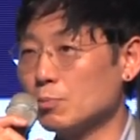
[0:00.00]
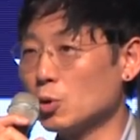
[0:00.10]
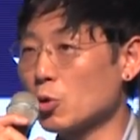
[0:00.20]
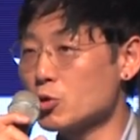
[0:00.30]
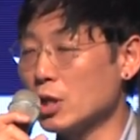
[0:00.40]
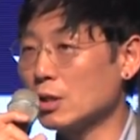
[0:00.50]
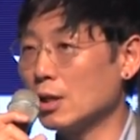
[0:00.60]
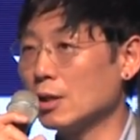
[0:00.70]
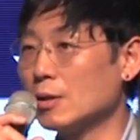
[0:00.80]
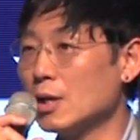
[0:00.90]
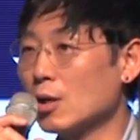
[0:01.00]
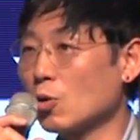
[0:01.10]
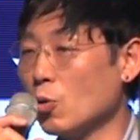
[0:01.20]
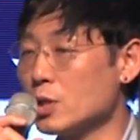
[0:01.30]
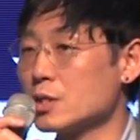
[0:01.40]
blockchain
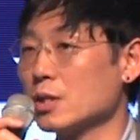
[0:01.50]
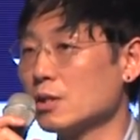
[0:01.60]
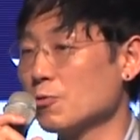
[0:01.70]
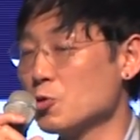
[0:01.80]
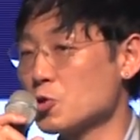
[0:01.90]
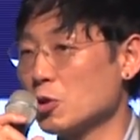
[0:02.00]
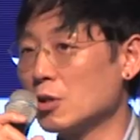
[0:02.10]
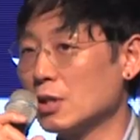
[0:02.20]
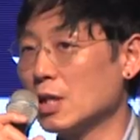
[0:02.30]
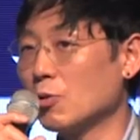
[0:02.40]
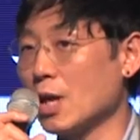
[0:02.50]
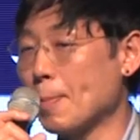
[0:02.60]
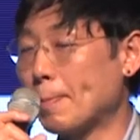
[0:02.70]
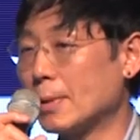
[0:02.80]
coins in the future in our app.